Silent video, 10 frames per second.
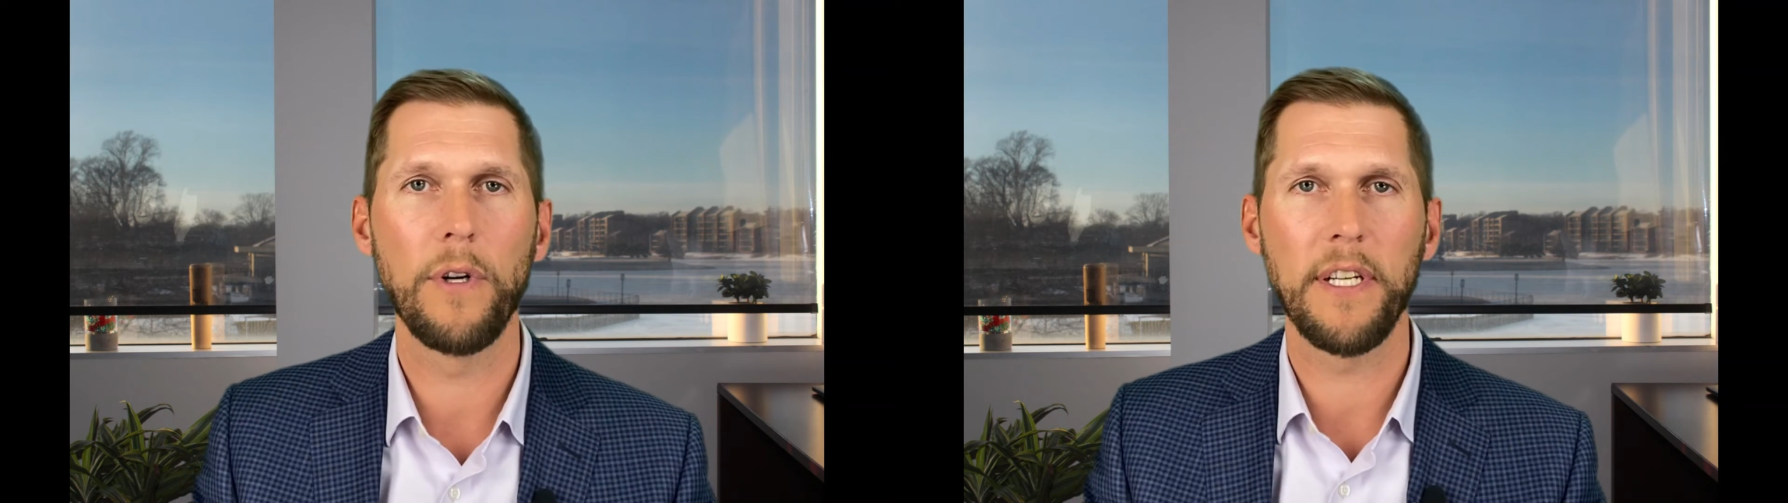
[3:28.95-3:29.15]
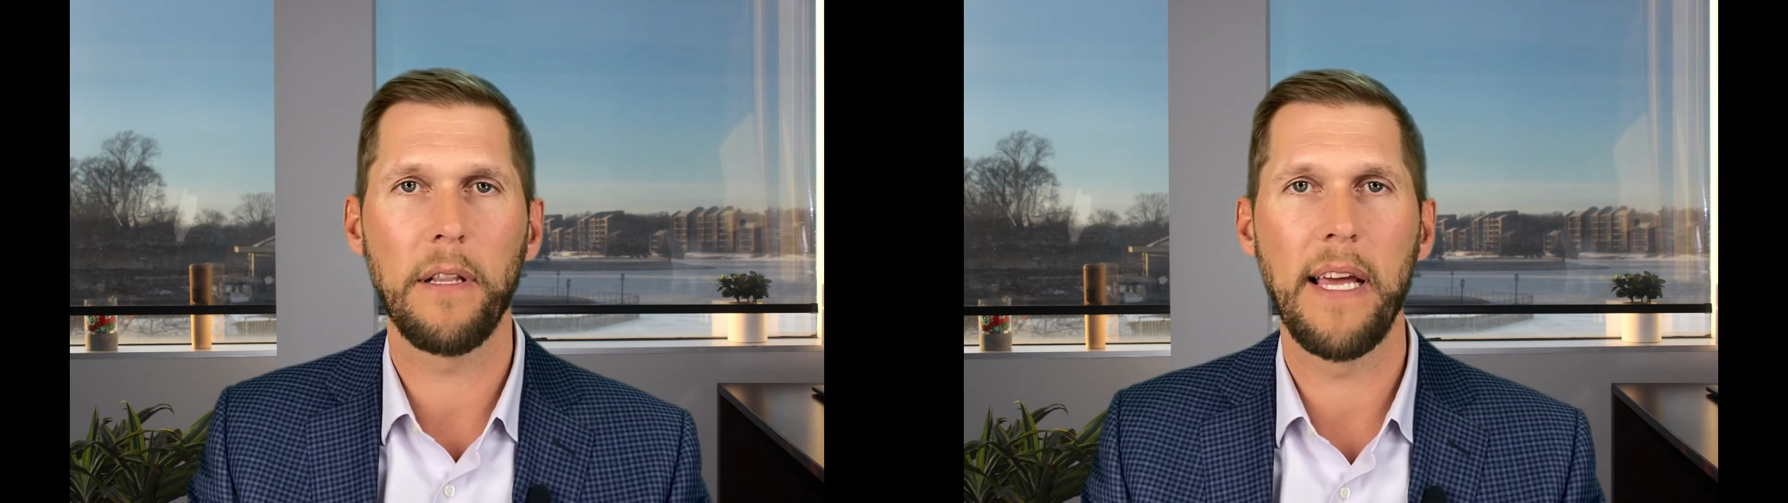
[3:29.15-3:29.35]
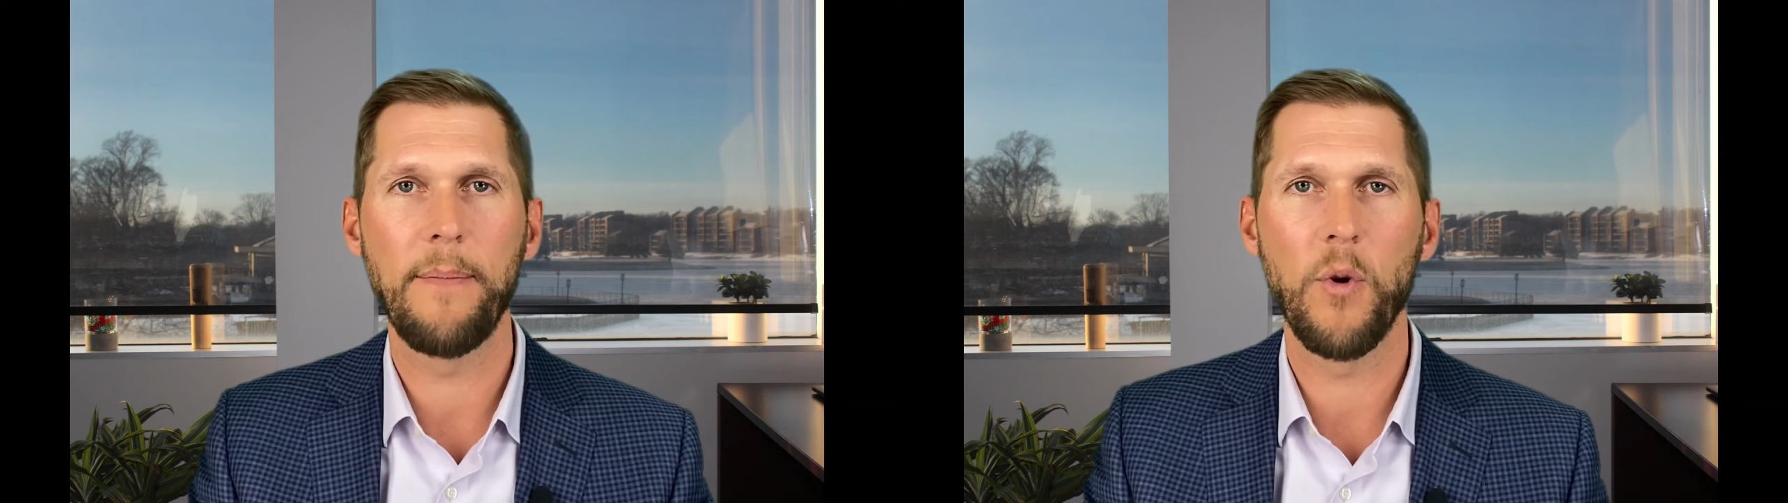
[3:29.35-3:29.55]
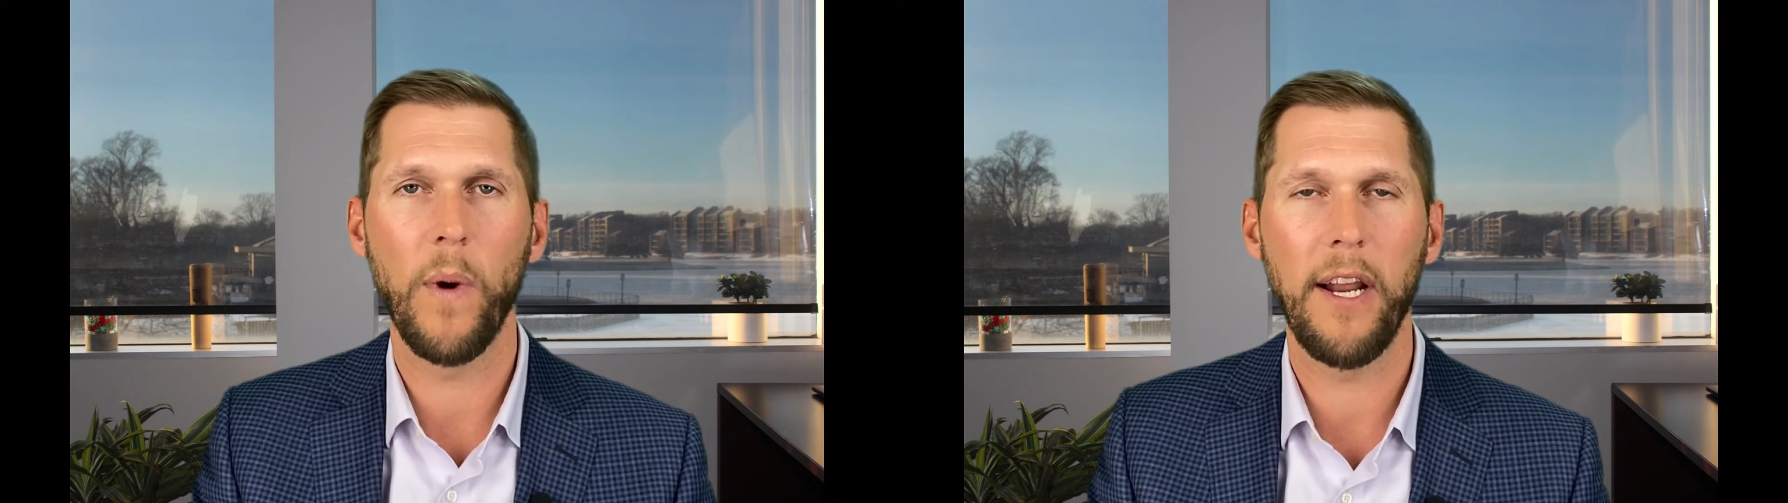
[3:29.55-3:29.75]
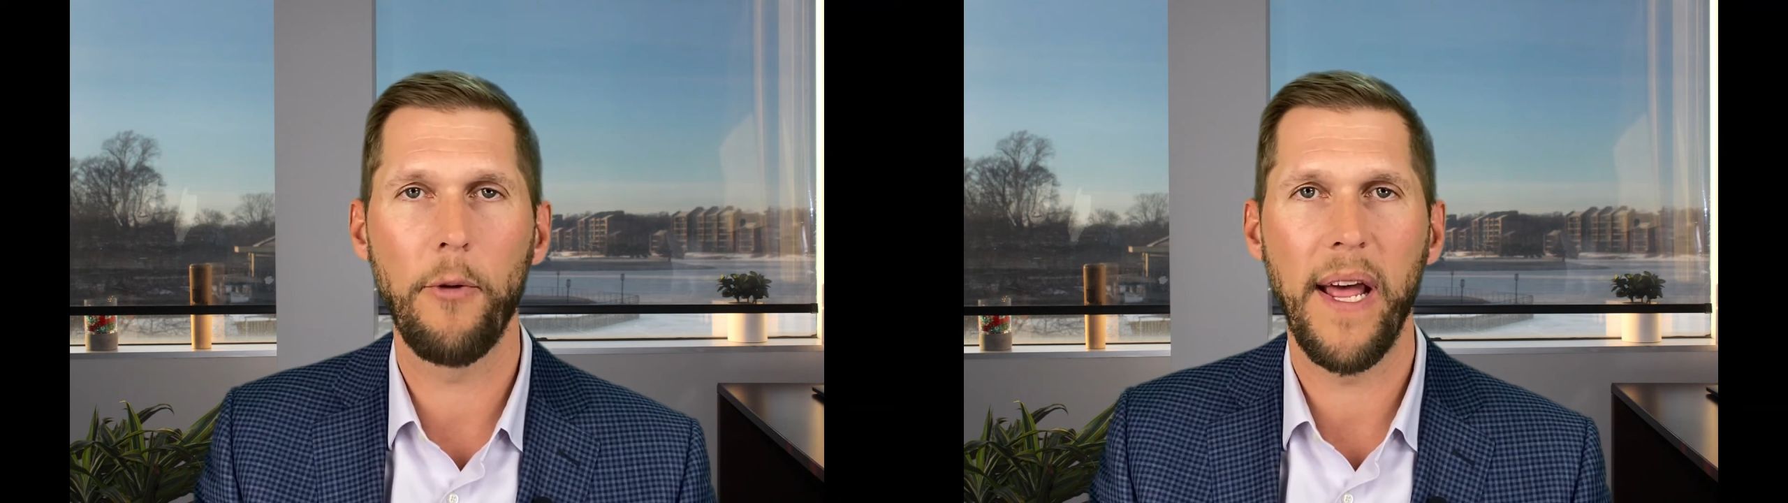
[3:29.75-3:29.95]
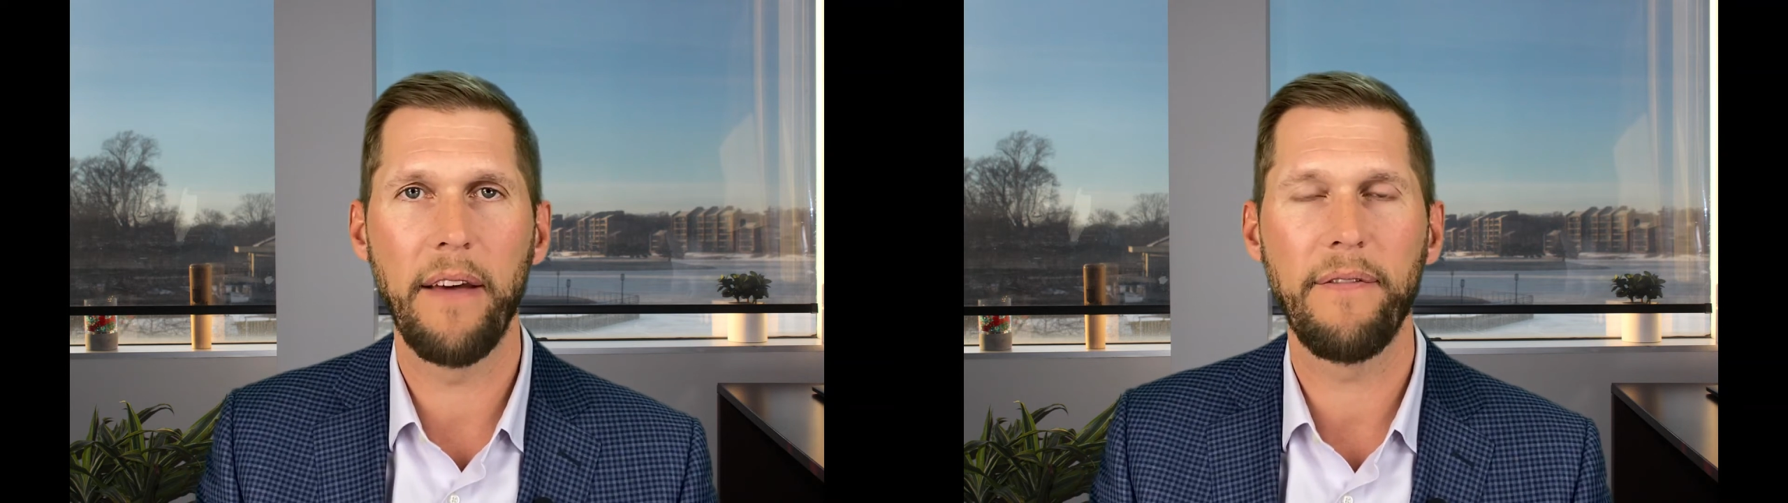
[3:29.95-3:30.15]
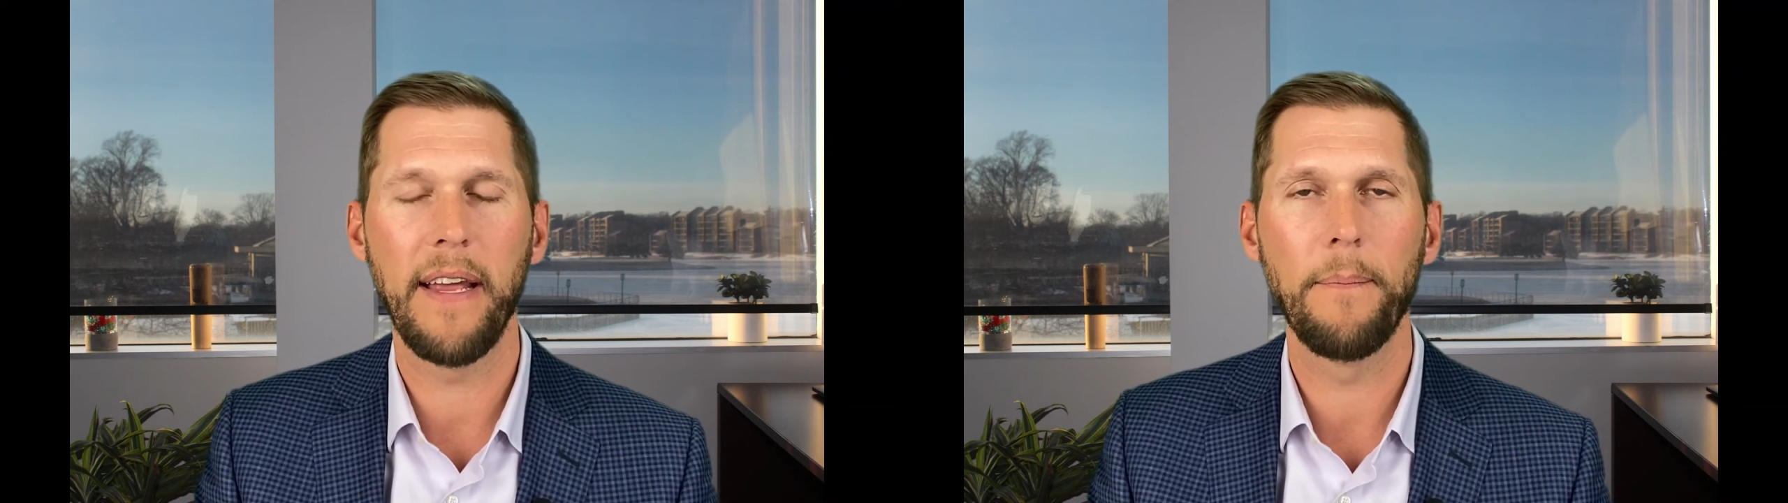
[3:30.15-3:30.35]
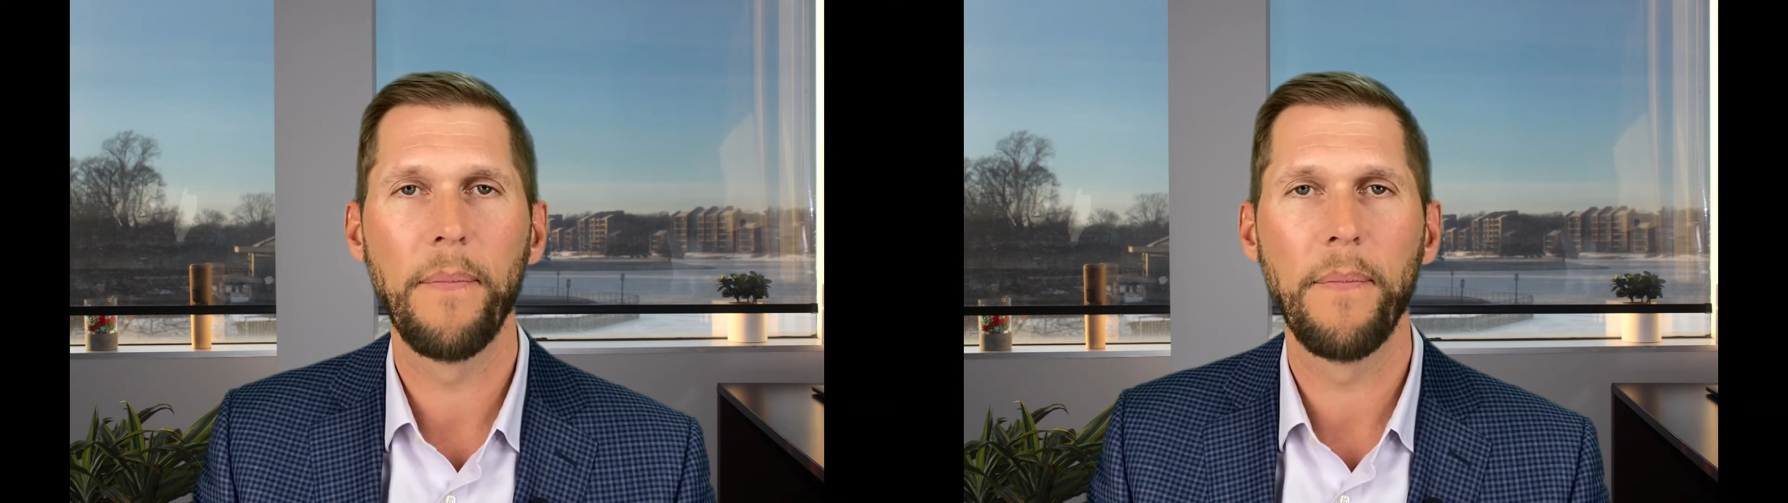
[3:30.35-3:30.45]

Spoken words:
to claim your widow benefit.